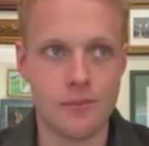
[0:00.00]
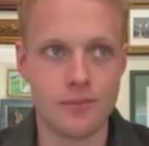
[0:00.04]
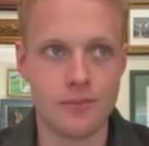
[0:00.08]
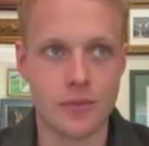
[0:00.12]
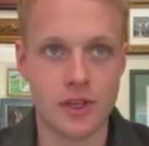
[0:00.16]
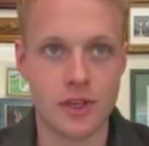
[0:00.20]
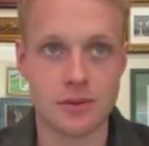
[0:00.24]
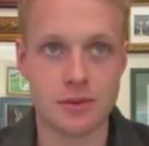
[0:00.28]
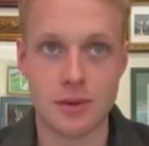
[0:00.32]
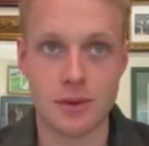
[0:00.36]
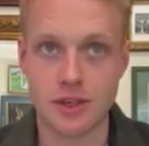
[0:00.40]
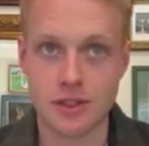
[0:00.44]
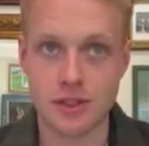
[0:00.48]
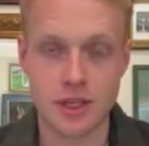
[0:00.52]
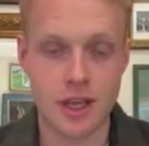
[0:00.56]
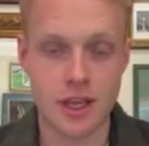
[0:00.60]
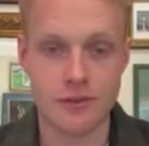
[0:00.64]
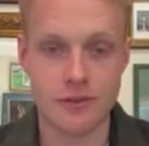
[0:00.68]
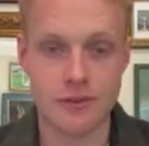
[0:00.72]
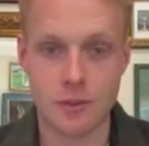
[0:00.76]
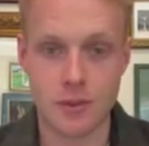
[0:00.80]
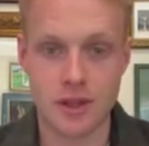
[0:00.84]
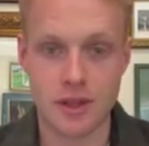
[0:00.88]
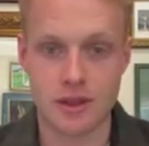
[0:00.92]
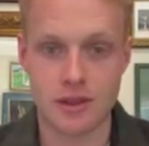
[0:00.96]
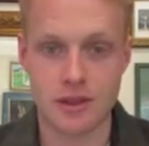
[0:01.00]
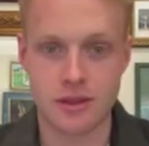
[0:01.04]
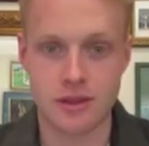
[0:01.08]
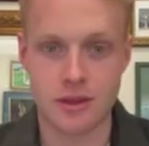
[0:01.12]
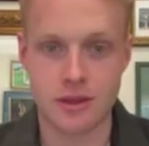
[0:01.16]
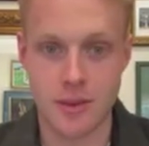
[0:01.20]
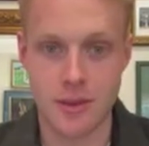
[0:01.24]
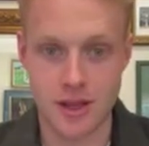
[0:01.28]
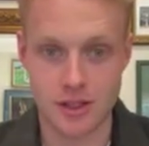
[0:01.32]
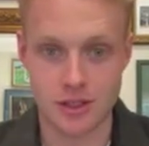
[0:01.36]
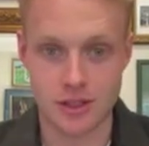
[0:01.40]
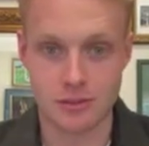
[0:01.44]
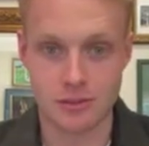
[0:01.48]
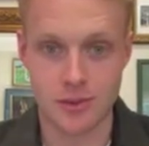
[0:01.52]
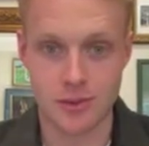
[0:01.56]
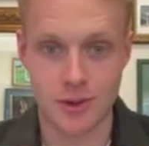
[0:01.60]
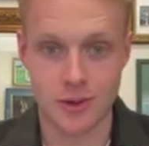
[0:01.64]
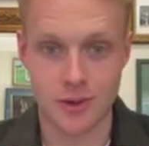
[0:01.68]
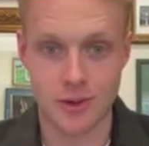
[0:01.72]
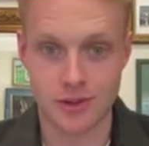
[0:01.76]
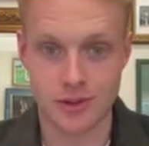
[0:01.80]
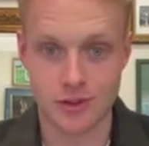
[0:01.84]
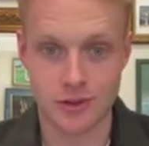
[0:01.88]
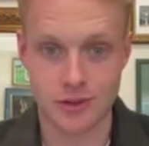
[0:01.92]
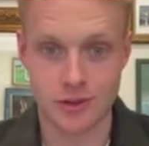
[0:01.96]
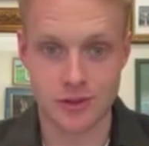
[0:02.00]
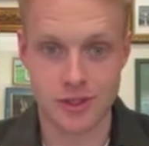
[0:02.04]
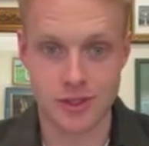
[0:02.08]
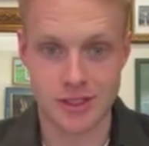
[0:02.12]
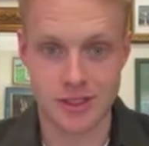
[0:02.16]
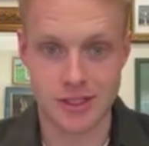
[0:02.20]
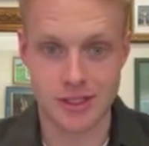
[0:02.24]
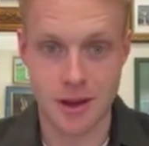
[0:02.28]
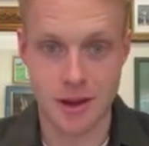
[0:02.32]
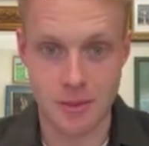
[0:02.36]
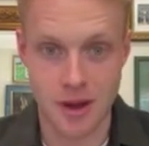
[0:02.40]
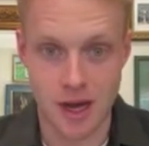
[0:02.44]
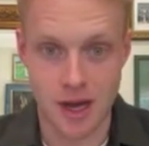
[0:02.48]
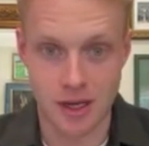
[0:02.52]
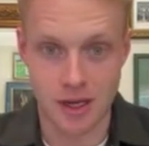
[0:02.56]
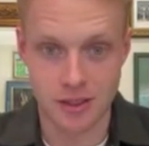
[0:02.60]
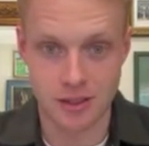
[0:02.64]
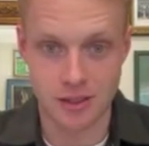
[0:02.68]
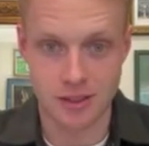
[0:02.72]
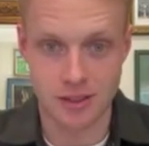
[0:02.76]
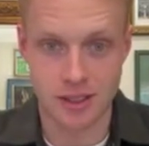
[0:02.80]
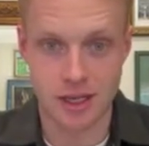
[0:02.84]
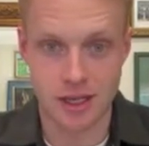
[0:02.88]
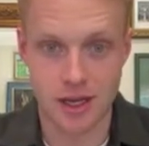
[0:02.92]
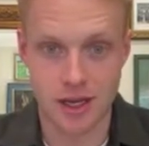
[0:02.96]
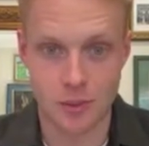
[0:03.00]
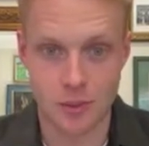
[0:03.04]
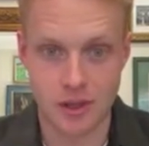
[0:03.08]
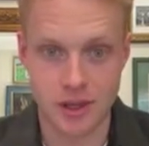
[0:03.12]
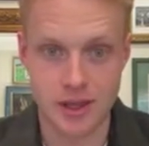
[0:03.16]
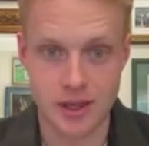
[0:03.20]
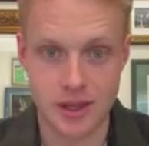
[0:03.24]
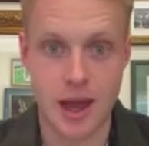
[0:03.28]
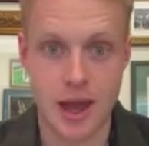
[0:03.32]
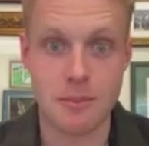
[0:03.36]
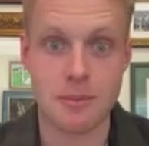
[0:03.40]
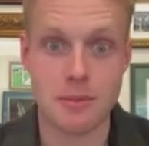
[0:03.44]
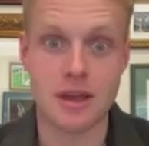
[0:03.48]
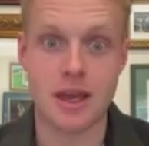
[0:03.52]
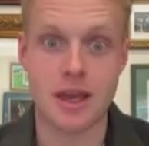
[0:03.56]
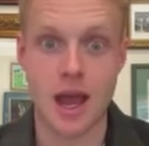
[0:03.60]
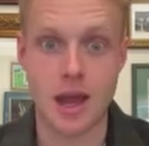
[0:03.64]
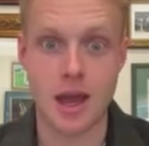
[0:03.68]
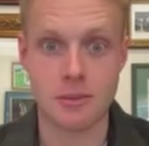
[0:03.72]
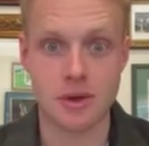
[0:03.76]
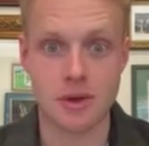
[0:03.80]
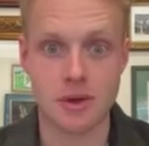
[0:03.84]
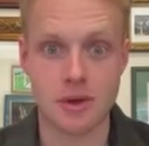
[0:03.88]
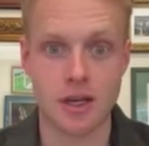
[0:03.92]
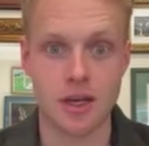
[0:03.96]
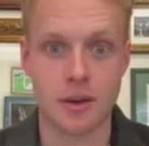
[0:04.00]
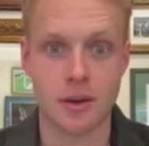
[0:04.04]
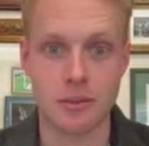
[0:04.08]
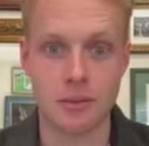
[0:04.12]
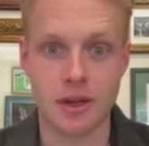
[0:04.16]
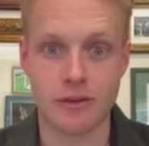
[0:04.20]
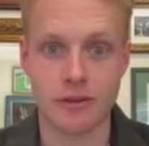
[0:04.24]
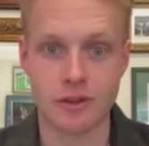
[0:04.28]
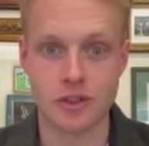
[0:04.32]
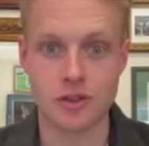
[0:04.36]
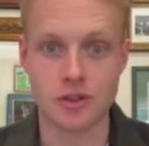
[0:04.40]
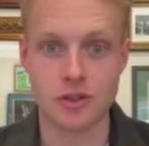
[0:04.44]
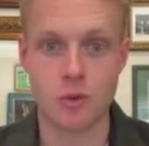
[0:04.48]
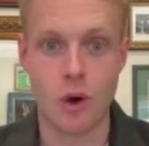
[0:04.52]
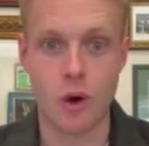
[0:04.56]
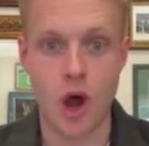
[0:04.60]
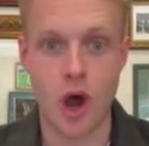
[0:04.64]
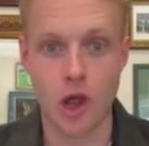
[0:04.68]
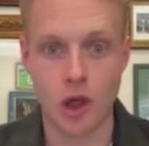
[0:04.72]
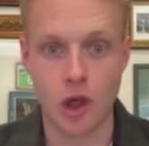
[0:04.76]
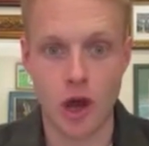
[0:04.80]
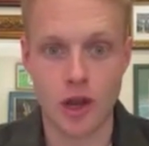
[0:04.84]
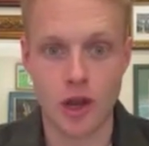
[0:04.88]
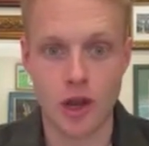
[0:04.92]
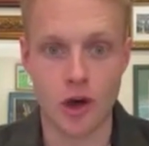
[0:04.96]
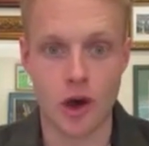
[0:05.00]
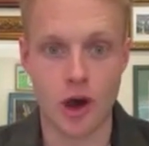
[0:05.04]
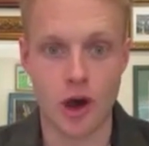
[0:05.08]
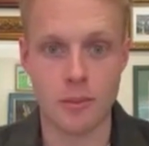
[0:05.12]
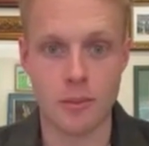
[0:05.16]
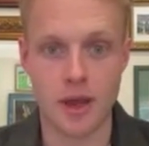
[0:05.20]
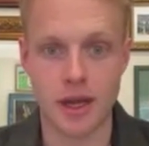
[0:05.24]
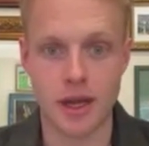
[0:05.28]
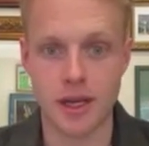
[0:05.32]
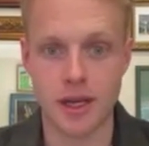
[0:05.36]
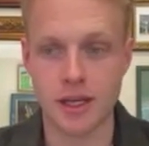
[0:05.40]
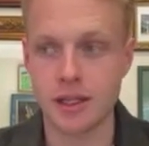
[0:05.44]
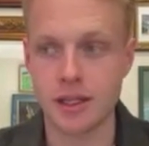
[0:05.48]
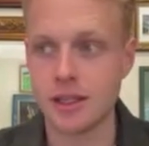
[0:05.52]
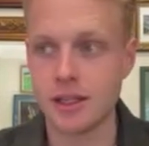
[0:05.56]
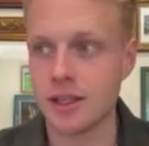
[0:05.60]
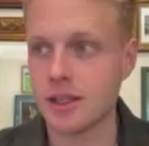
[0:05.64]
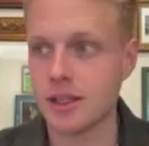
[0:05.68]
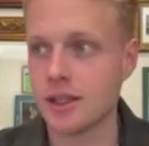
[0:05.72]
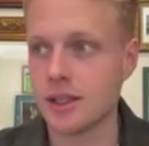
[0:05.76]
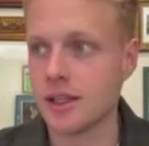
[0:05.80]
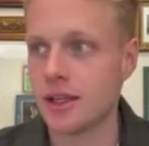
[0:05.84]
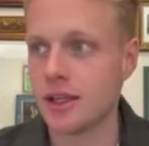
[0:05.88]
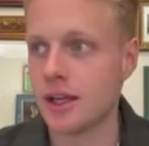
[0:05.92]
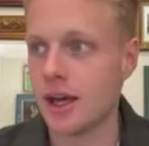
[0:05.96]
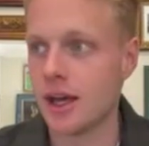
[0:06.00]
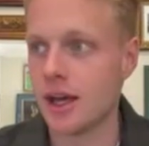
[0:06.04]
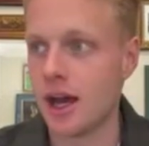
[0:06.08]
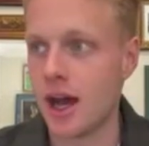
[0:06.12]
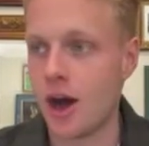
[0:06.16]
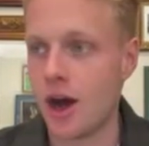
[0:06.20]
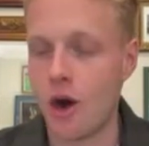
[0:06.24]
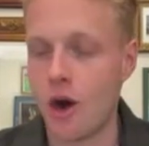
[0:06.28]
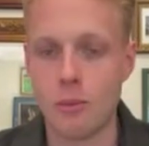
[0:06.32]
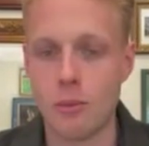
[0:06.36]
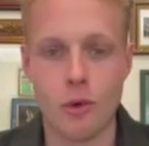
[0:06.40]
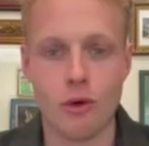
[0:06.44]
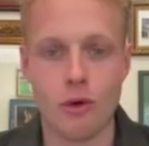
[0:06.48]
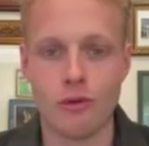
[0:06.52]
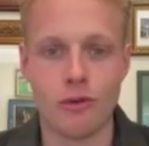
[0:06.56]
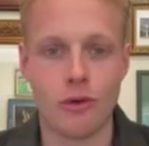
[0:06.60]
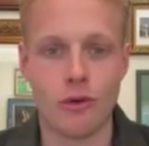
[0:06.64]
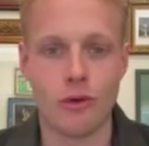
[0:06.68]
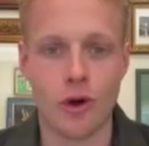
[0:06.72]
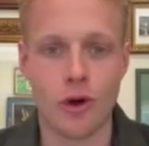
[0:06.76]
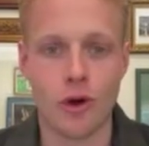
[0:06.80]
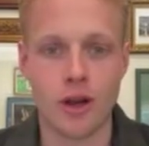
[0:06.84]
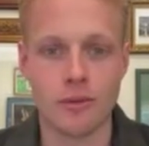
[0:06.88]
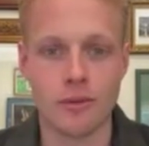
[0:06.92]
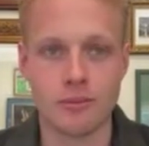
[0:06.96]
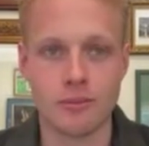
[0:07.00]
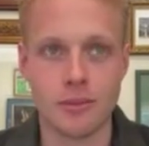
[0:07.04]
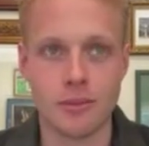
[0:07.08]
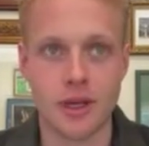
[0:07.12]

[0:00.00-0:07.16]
especially even with the Magic Millions through the summer, whether that became a bit of a twilight night meeting, I'm all for it.